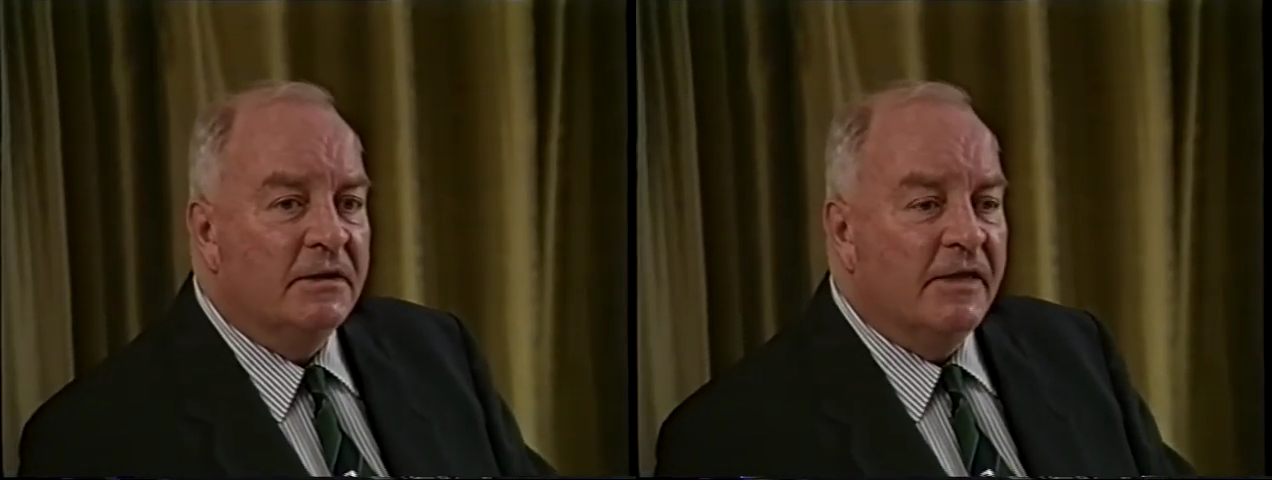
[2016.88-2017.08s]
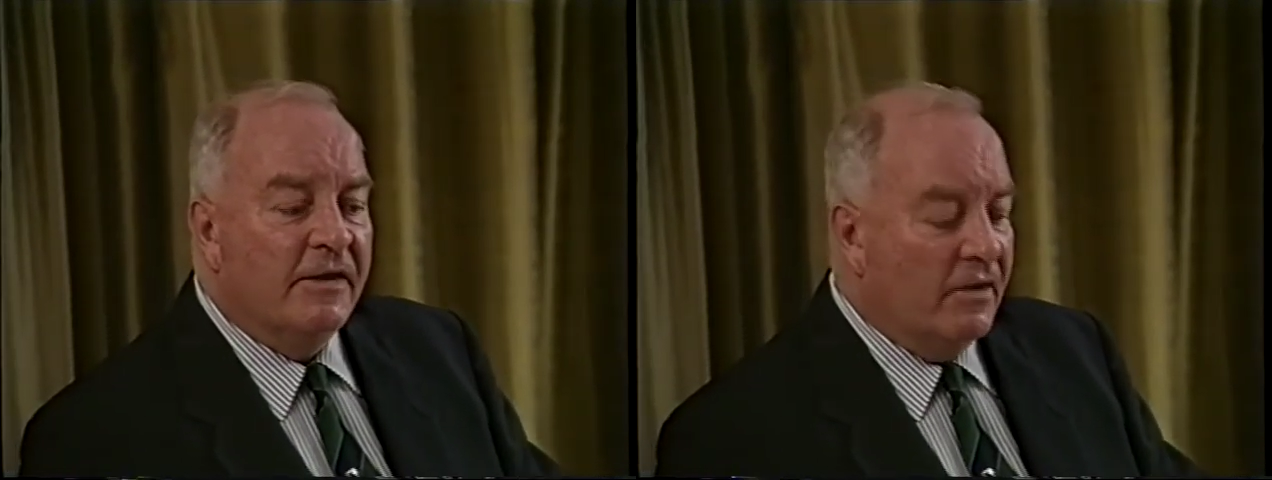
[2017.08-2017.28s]

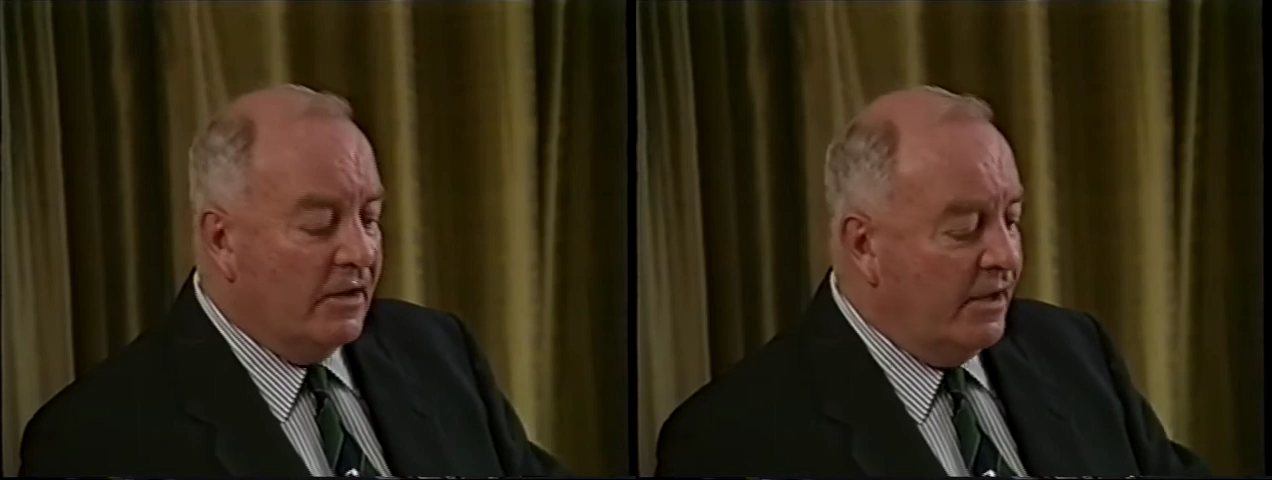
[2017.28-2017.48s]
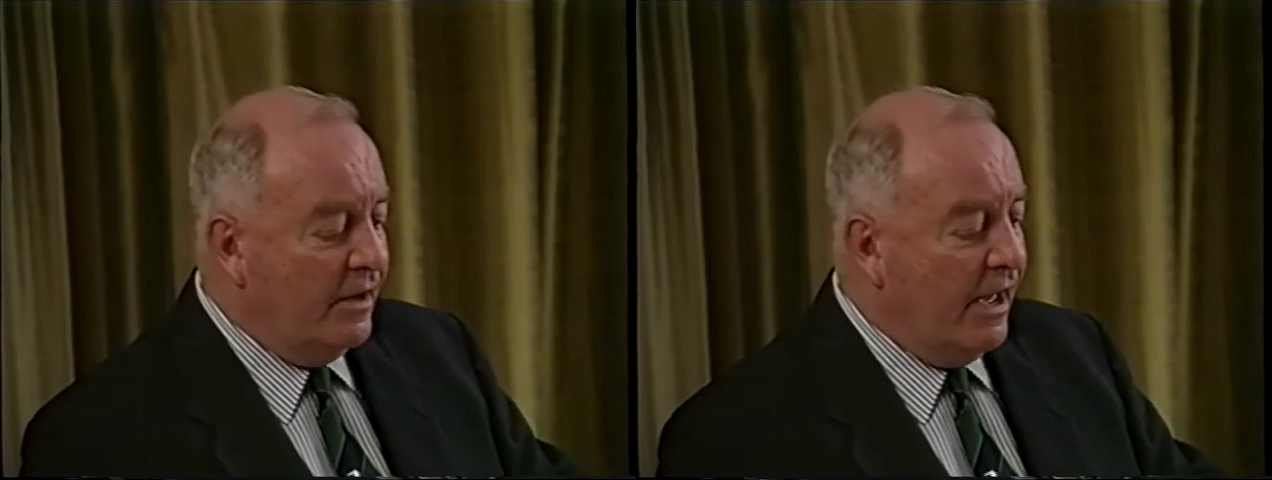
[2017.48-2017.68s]
They've got
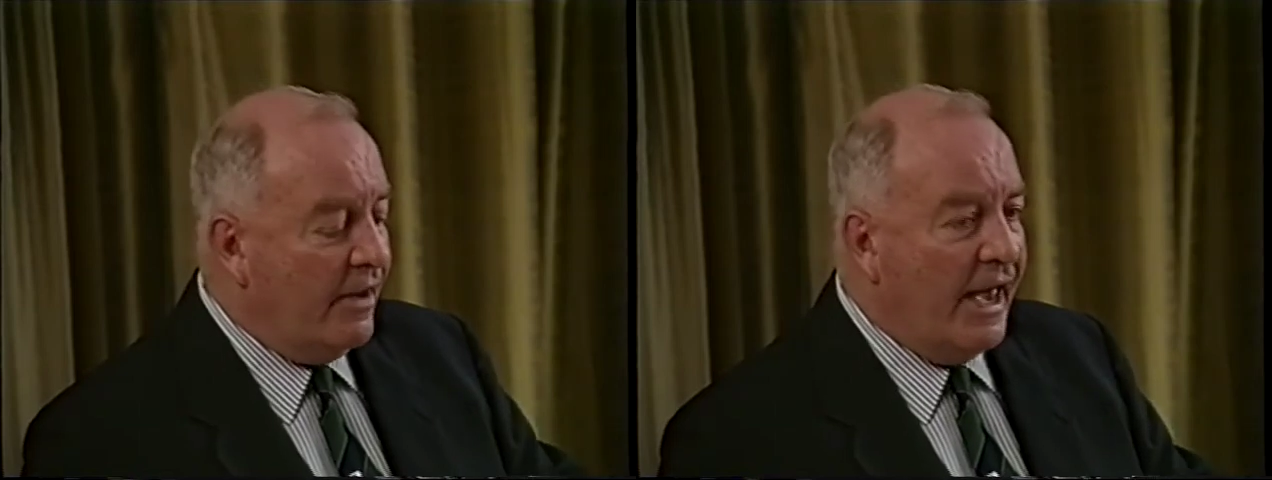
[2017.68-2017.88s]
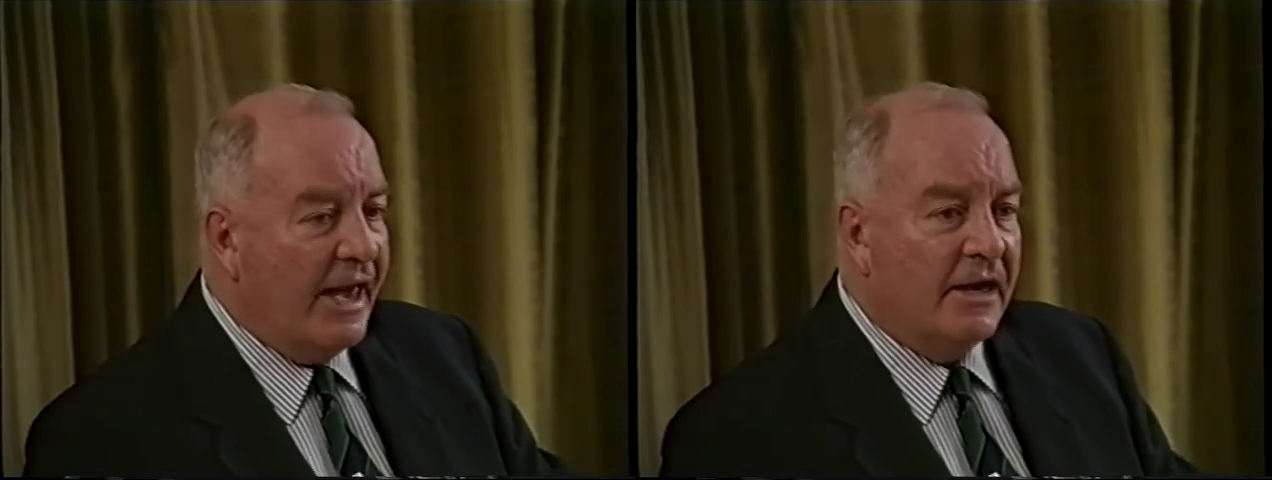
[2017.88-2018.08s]
to learn how
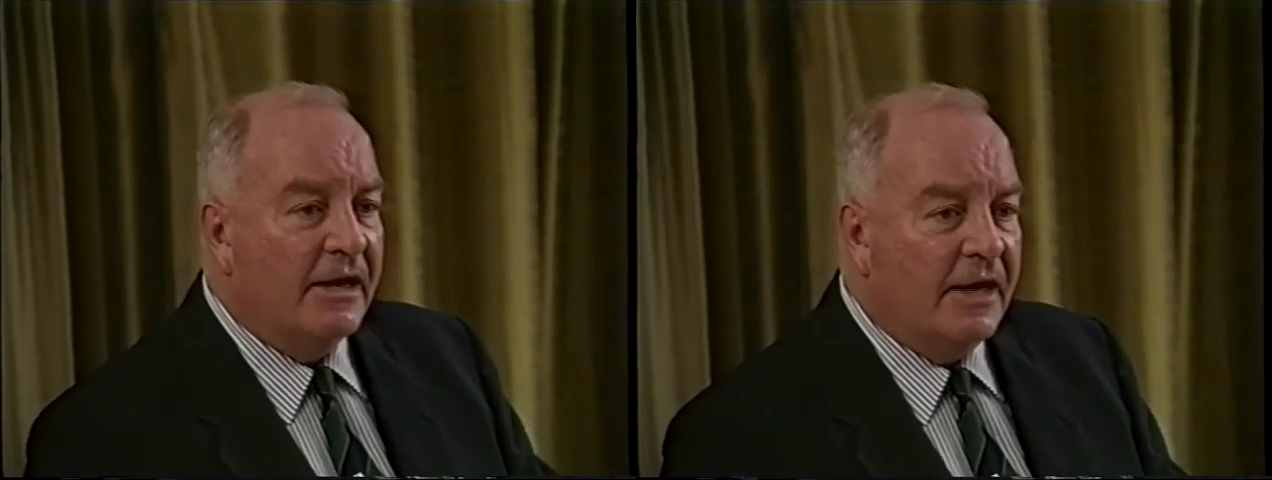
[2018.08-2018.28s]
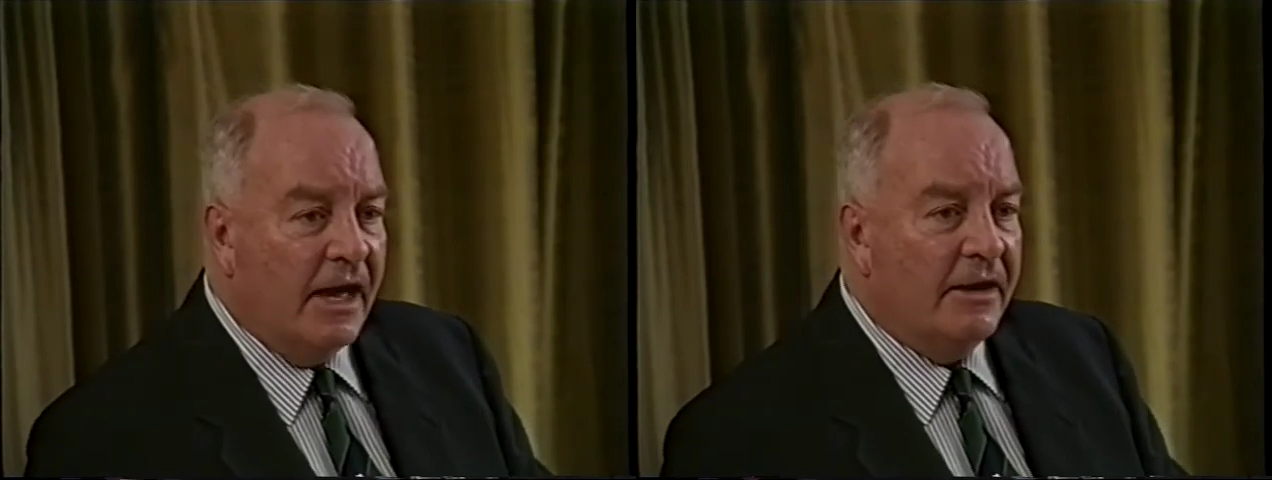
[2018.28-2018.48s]
to handle
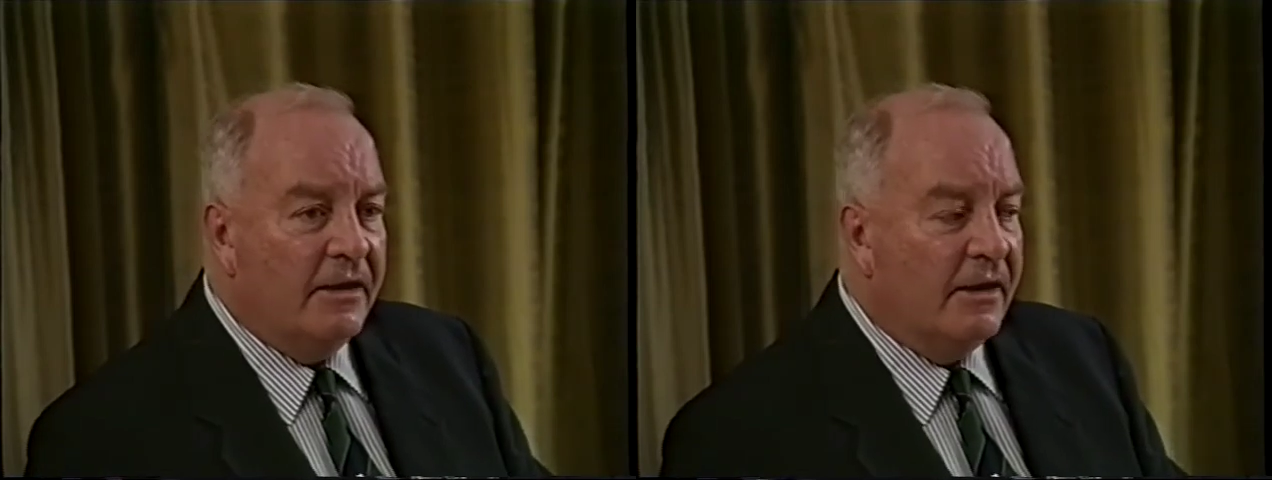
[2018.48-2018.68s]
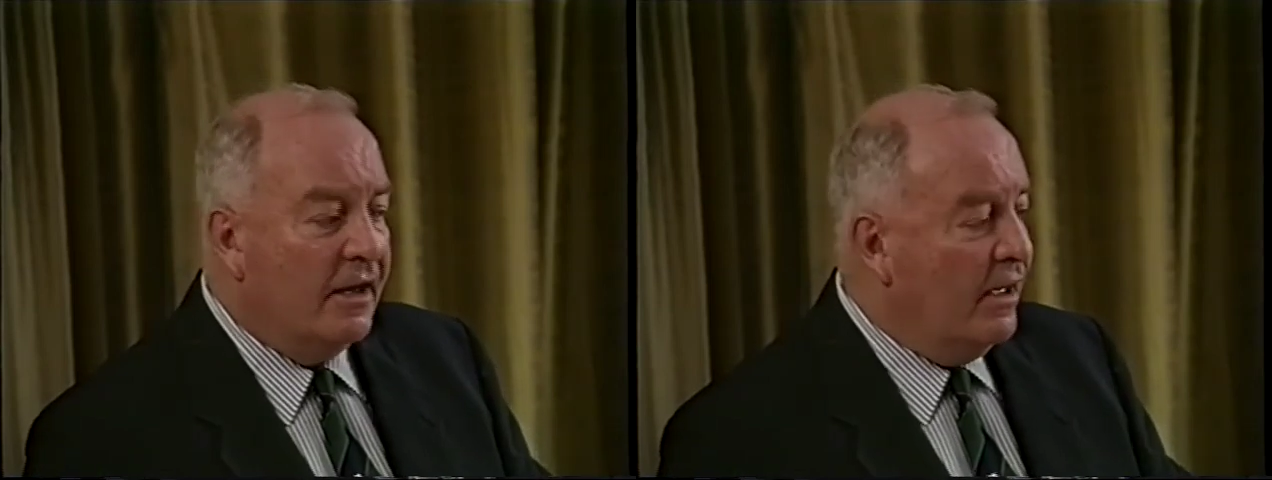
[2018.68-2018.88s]
a gun,